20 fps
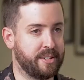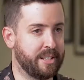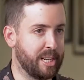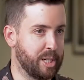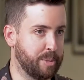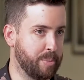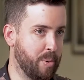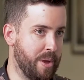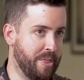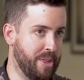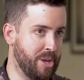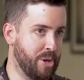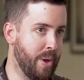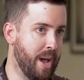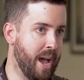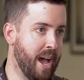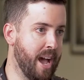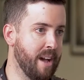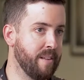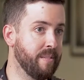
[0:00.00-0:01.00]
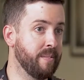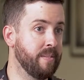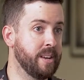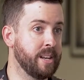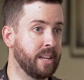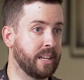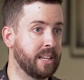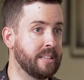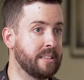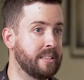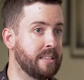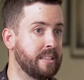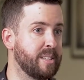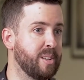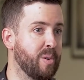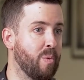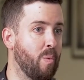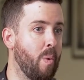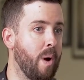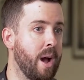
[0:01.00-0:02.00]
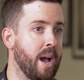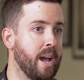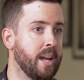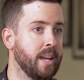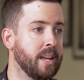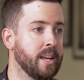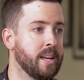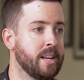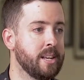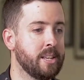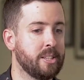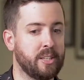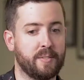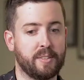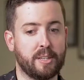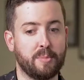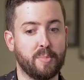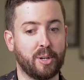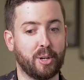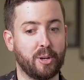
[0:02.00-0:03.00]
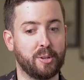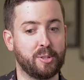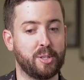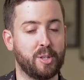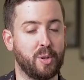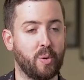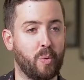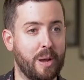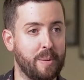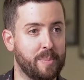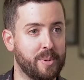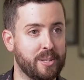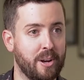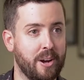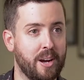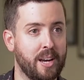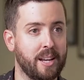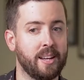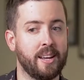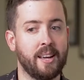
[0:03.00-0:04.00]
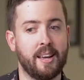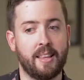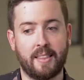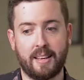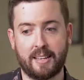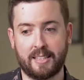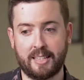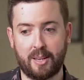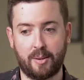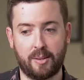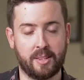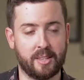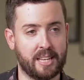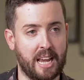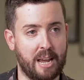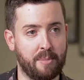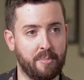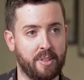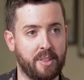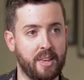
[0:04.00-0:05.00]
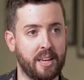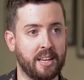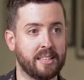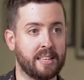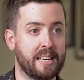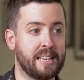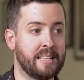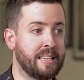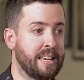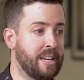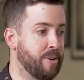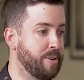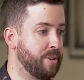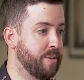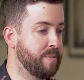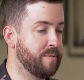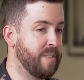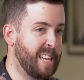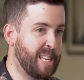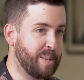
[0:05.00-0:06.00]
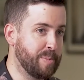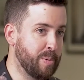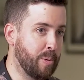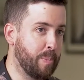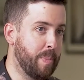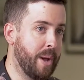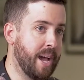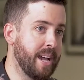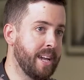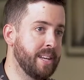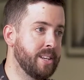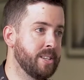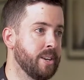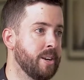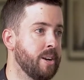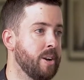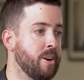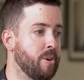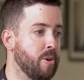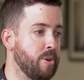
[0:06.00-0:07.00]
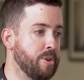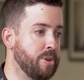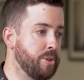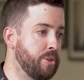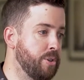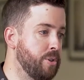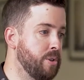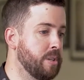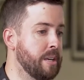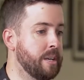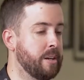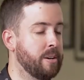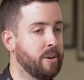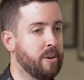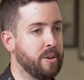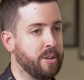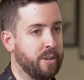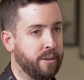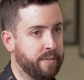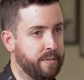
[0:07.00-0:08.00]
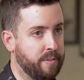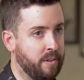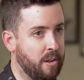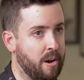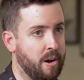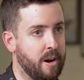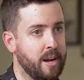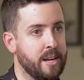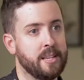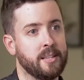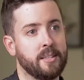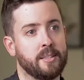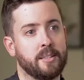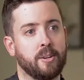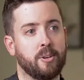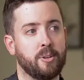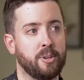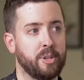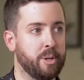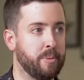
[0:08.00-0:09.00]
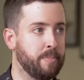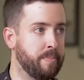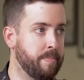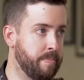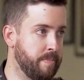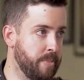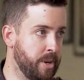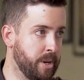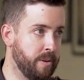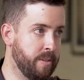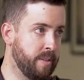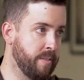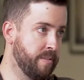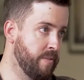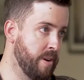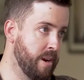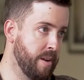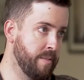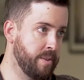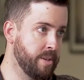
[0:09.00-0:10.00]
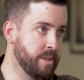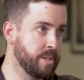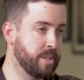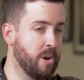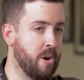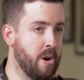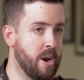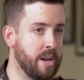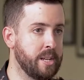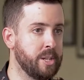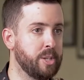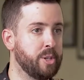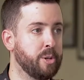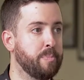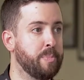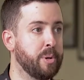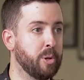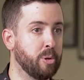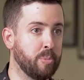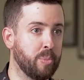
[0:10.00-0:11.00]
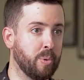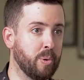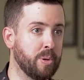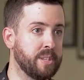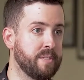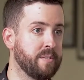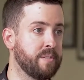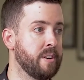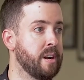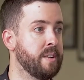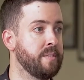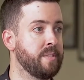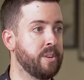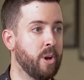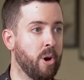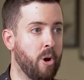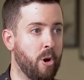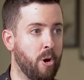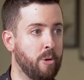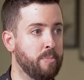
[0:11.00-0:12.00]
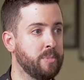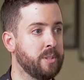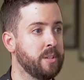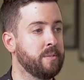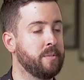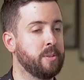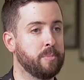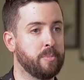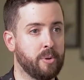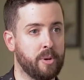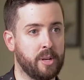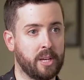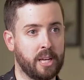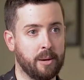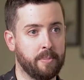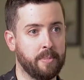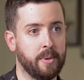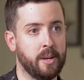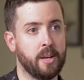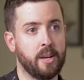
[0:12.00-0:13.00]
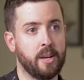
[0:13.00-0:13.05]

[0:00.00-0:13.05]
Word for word: touch point that you have in a consistent way. So if someone goes to your website, they see the same things they see on your Facebook page, on your newsletter, on your flyers, on your, you know, the front of your signage, your billboards in front of your homes, if you're putting up,